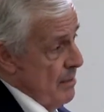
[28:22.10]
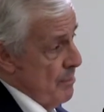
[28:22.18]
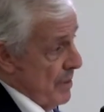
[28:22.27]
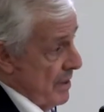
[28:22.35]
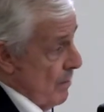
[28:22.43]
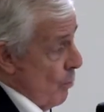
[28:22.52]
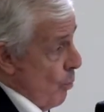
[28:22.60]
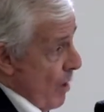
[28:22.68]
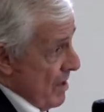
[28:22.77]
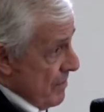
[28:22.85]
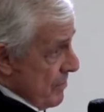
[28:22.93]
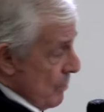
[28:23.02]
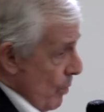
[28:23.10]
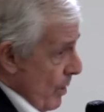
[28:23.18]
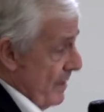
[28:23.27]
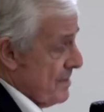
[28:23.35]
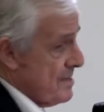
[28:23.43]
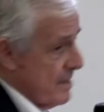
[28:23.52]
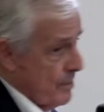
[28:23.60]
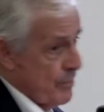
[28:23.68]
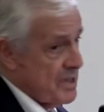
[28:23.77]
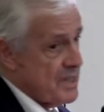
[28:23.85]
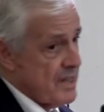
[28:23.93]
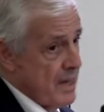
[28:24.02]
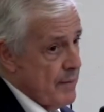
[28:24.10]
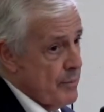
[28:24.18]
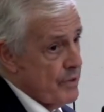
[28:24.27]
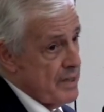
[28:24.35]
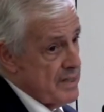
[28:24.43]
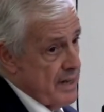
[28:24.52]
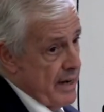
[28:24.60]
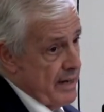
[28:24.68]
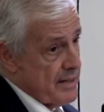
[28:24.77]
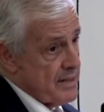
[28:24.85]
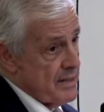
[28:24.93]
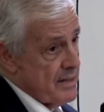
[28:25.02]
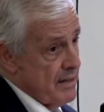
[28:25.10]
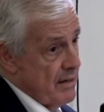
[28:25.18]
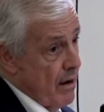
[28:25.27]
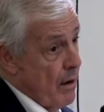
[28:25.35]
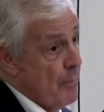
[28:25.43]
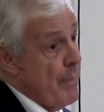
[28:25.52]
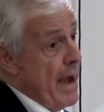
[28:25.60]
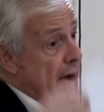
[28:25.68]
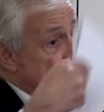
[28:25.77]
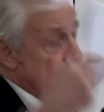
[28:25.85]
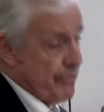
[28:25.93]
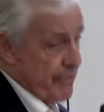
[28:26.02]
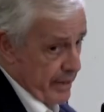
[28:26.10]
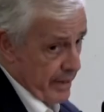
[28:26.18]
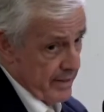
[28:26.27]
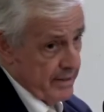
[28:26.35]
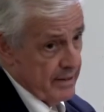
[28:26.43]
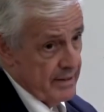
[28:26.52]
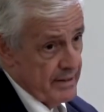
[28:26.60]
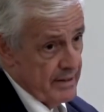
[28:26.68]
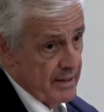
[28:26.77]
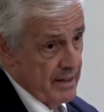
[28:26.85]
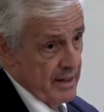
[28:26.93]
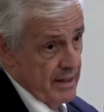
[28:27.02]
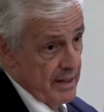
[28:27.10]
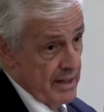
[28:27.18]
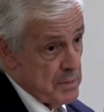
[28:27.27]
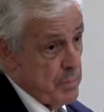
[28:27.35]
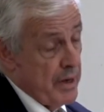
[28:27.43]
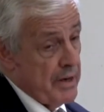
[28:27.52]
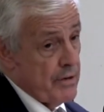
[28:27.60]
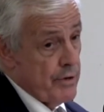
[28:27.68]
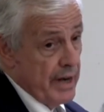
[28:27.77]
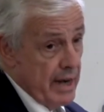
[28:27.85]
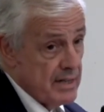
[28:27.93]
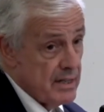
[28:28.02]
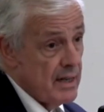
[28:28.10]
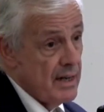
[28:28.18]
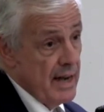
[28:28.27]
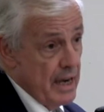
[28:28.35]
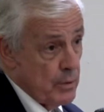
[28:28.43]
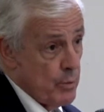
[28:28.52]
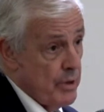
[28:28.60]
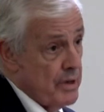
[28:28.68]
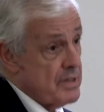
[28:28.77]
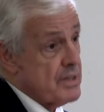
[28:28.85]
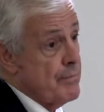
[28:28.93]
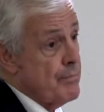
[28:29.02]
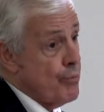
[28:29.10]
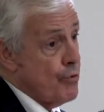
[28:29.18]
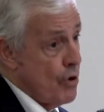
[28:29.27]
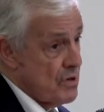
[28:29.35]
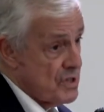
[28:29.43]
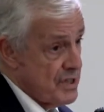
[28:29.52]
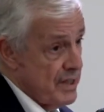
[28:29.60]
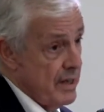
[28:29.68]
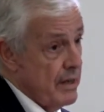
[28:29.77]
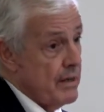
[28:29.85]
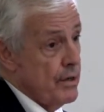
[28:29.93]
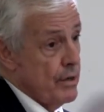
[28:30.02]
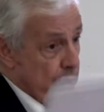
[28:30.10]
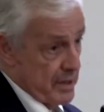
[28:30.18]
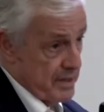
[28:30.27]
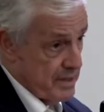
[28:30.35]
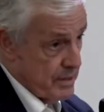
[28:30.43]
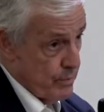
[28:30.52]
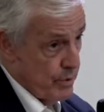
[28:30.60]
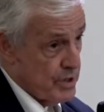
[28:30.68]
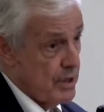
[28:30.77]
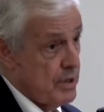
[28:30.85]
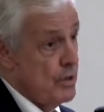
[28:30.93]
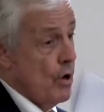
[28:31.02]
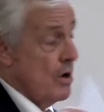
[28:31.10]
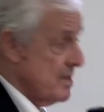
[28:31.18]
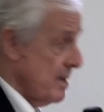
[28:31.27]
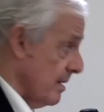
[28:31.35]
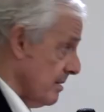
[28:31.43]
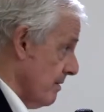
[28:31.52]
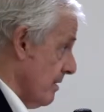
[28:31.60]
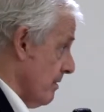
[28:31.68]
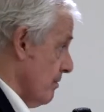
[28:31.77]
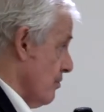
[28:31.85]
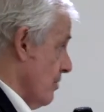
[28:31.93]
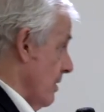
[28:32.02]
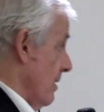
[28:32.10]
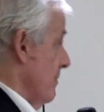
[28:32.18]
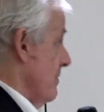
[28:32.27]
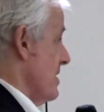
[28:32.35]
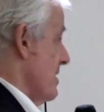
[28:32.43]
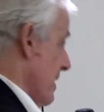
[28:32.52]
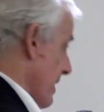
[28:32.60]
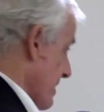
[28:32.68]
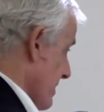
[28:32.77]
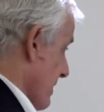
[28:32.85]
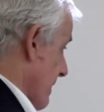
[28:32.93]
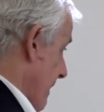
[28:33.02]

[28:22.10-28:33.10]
But one of the ways in which cyber attacks are magnified is by creating networks of proxy units which are not under the control of a state.